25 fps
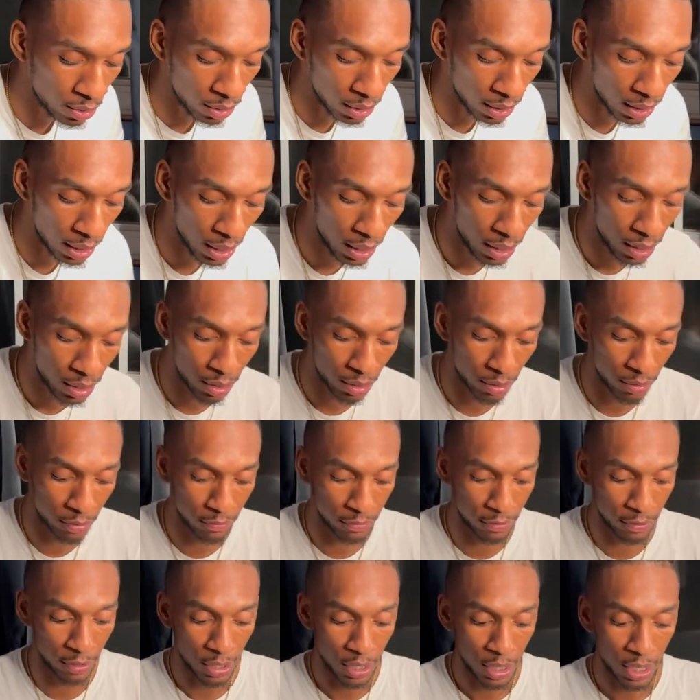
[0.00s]
love
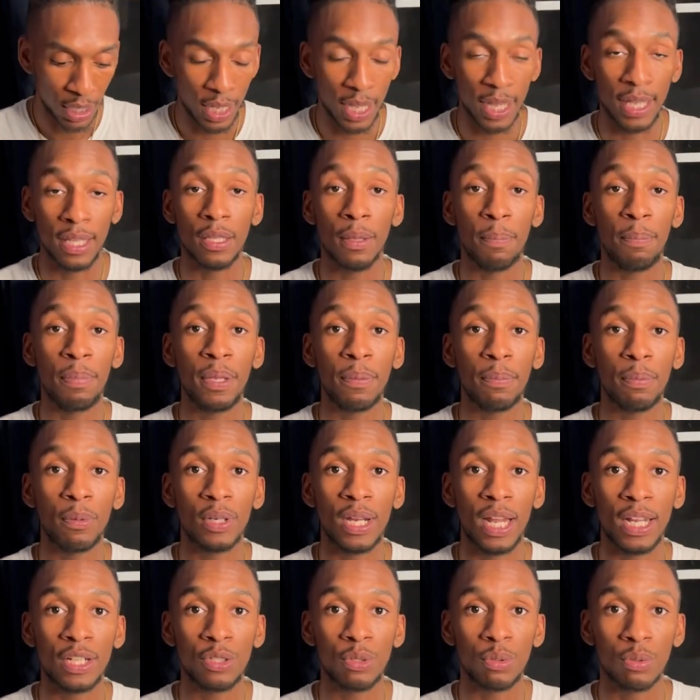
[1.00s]
and the people
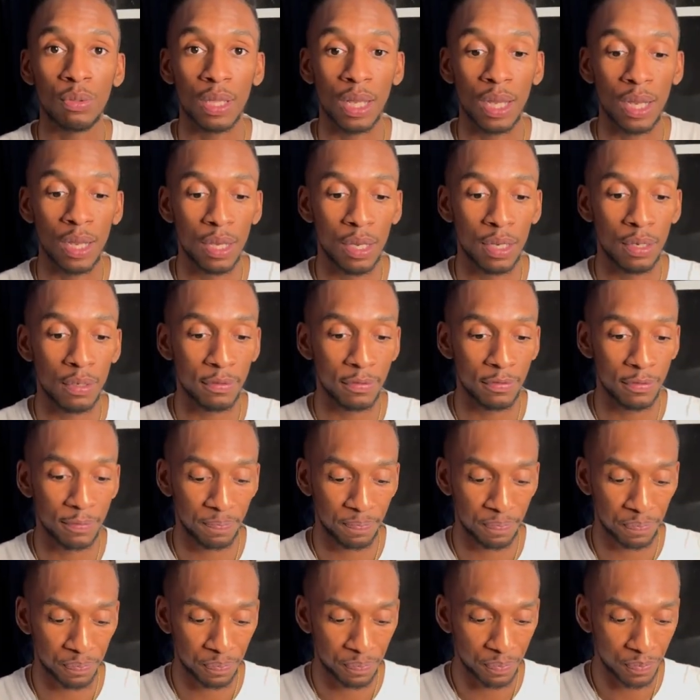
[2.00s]
that you love
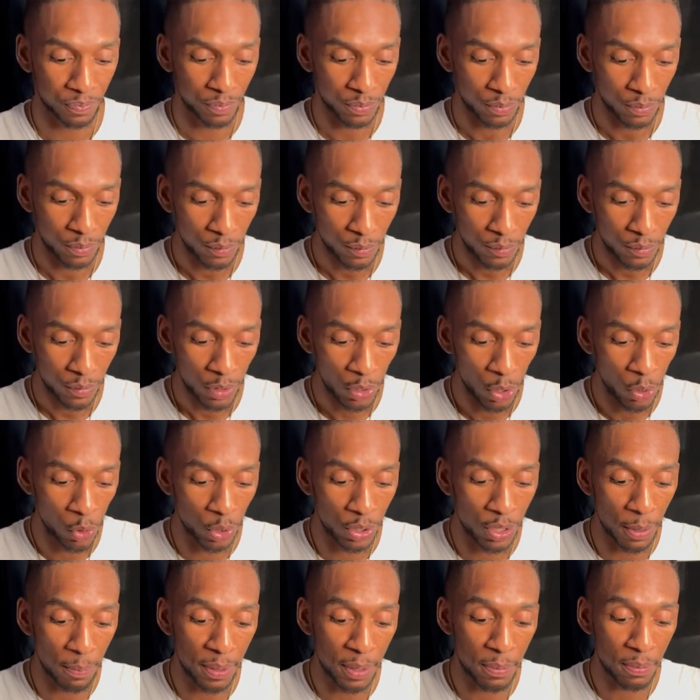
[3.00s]

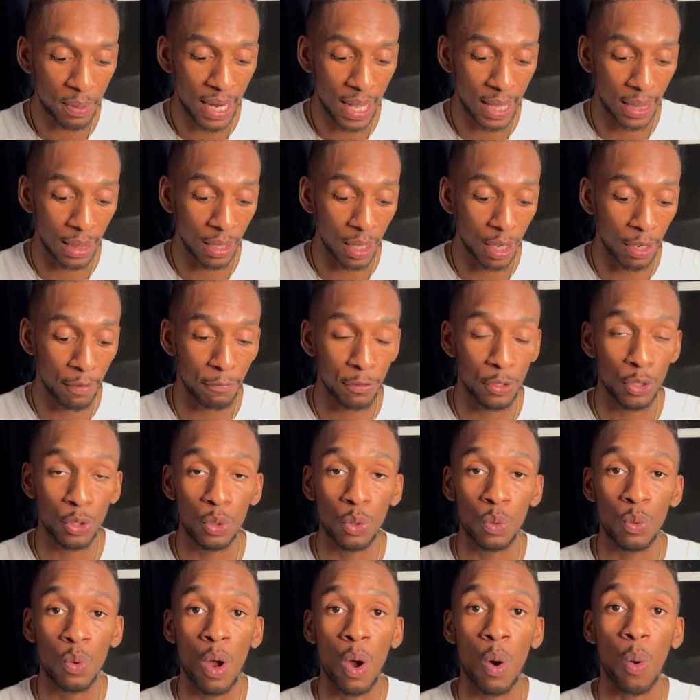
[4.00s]
or the people that love
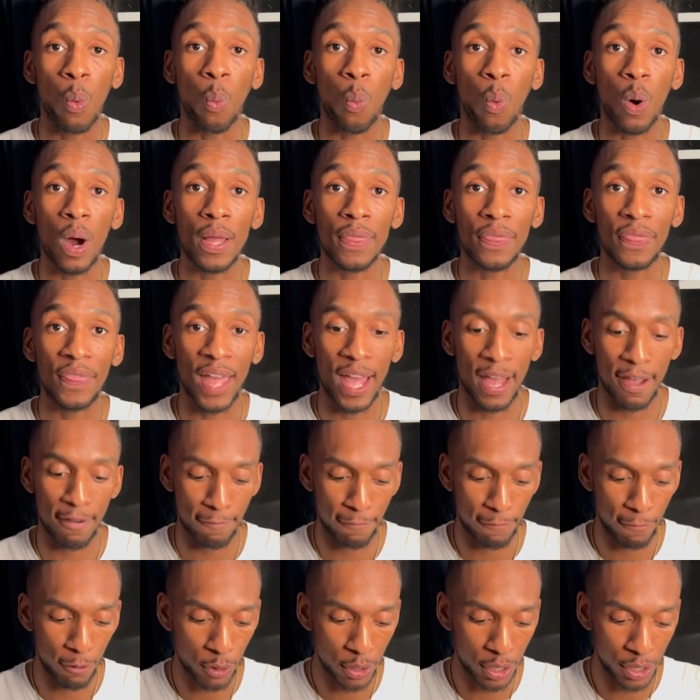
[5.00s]
you want that
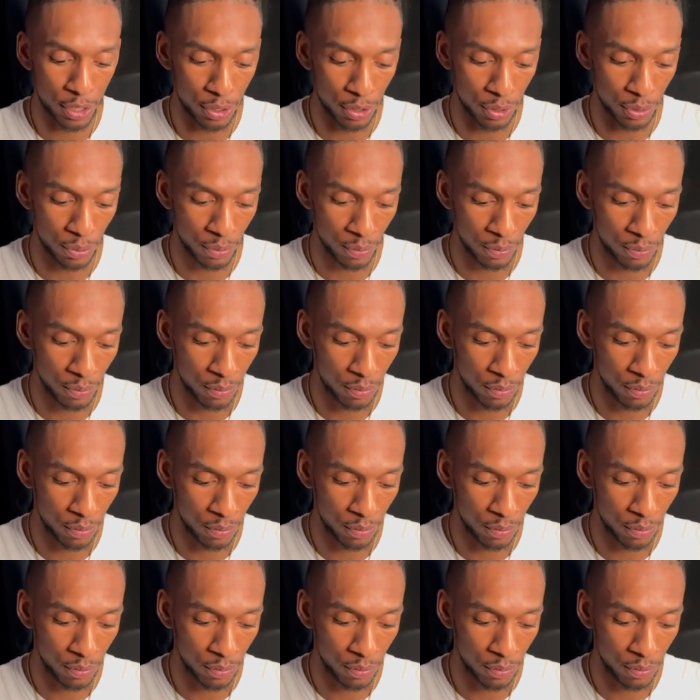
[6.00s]
for you